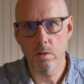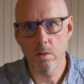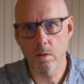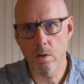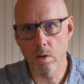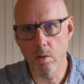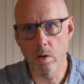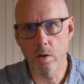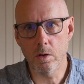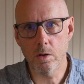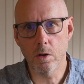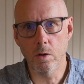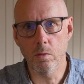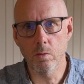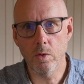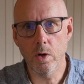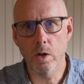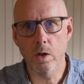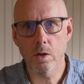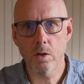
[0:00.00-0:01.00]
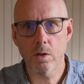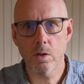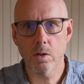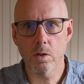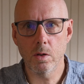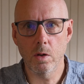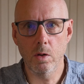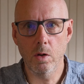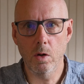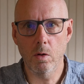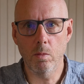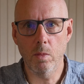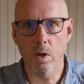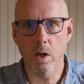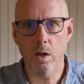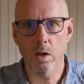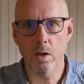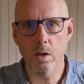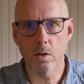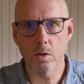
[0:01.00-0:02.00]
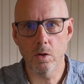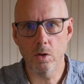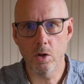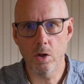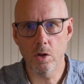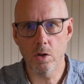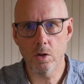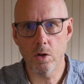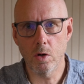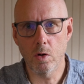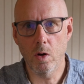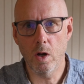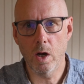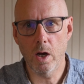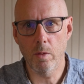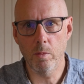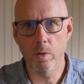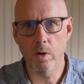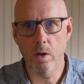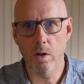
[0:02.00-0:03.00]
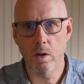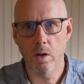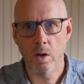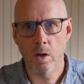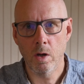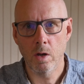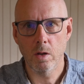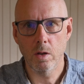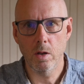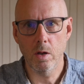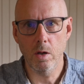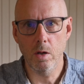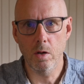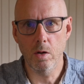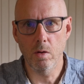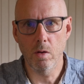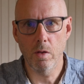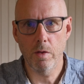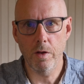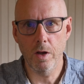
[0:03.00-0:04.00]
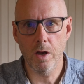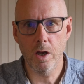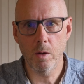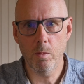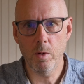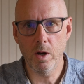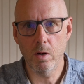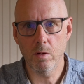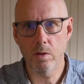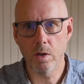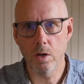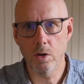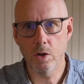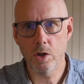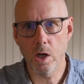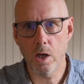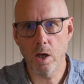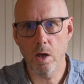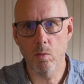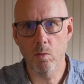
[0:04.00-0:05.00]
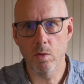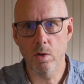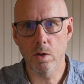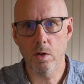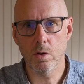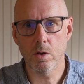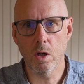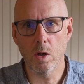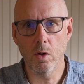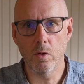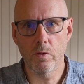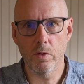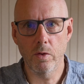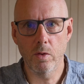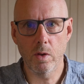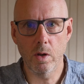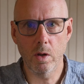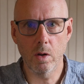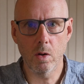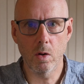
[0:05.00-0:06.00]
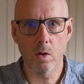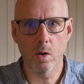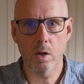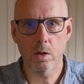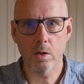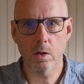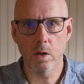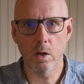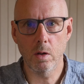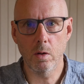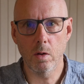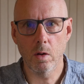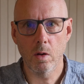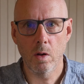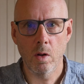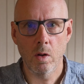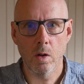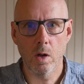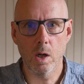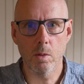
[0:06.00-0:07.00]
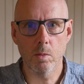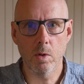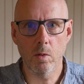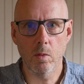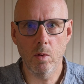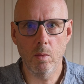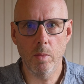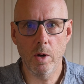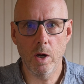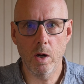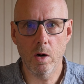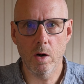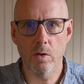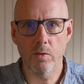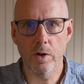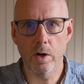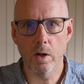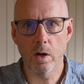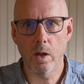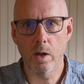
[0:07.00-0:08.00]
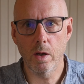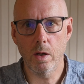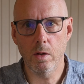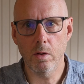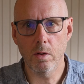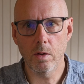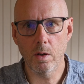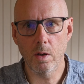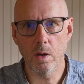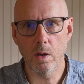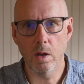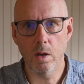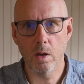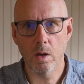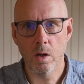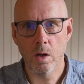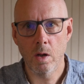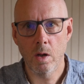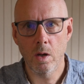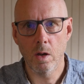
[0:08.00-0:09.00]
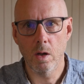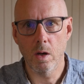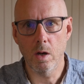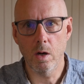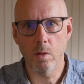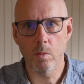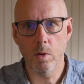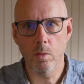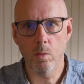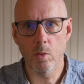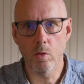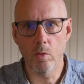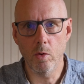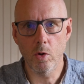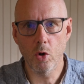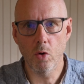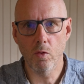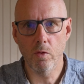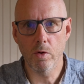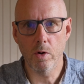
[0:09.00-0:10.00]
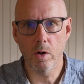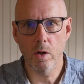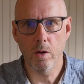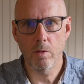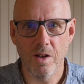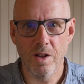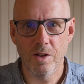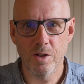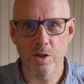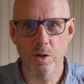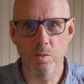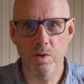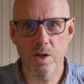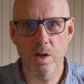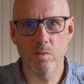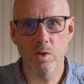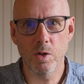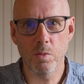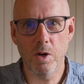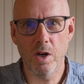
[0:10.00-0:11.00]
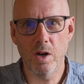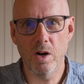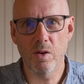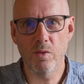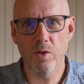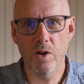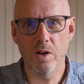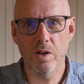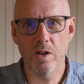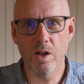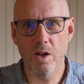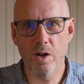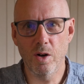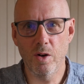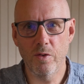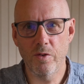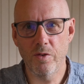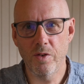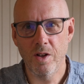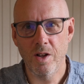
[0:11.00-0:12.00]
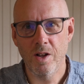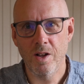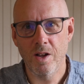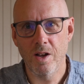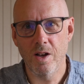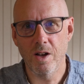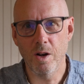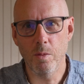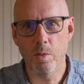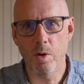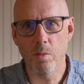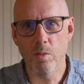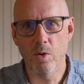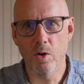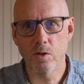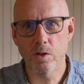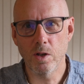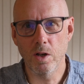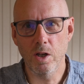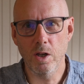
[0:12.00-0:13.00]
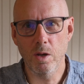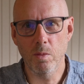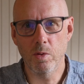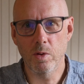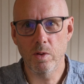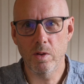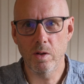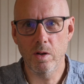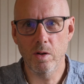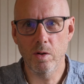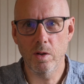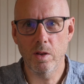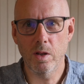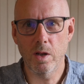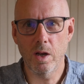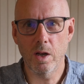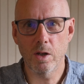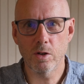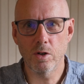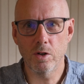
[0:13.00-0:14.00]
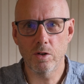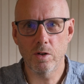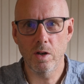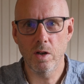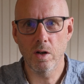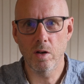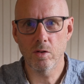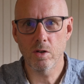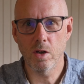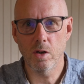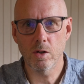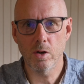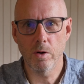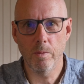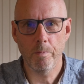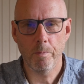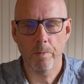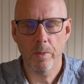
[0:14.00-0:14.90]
there is some risk, so don't make it such a strong habit that you don't think about it and check in with yourself and think, oh, actually, I might be better having a lie-in today and a bit more recovery. Sometimes you're better having a day off and a bit more sleep than doing that extra training session.